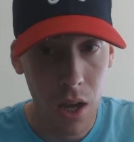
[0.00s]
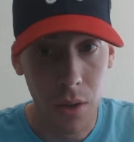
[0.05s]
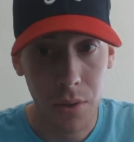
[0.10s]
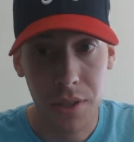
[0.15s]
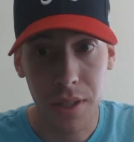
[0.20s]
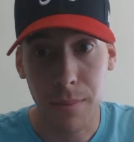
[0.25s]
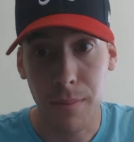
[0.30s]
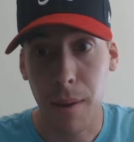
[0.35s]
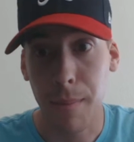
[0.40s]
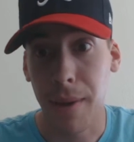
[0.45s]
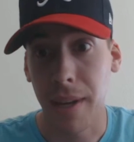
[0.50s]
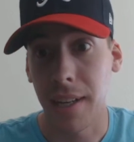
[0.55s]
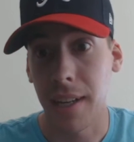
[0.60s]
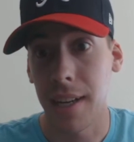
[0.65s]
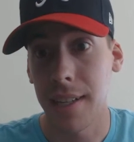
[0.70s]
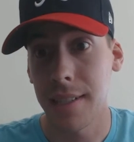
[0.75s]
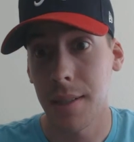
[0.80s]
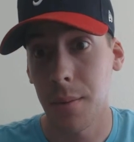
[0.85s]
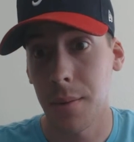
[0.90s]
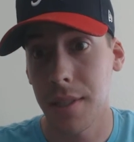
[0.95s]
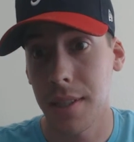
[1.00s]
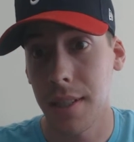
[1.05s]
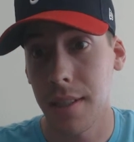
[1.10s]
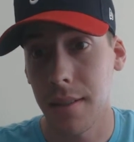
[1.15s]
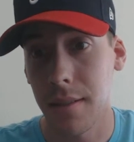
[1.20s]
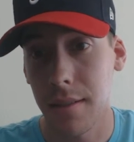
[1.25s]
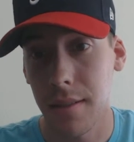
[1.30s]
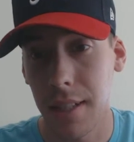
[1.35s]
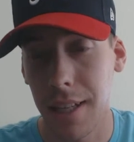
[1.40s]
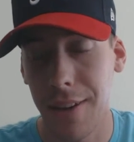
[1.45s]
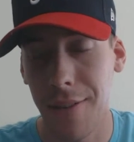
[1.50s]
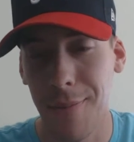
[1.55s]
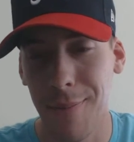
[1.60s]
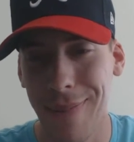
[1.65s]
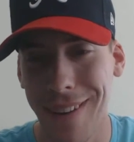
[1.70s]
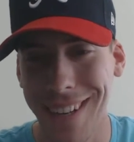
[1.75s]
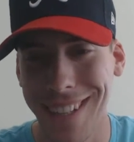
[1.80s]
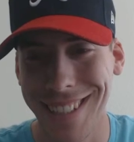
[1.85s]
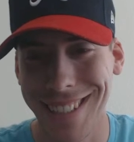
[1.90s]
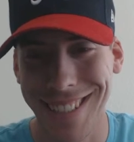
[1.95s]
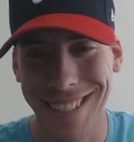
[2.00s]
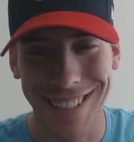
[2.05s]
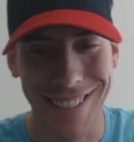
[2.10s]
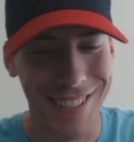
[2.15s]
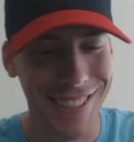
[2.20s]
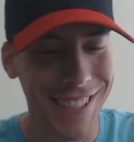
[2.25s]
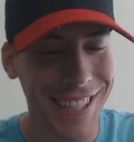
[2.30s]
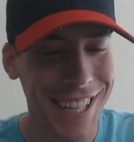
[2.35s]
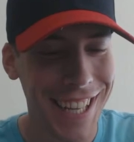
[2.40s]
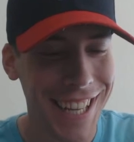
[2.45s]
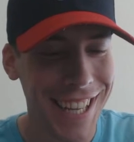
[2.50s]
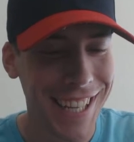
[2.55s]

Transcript: Oh shit, my bad, guys. I wasn't even paying attention.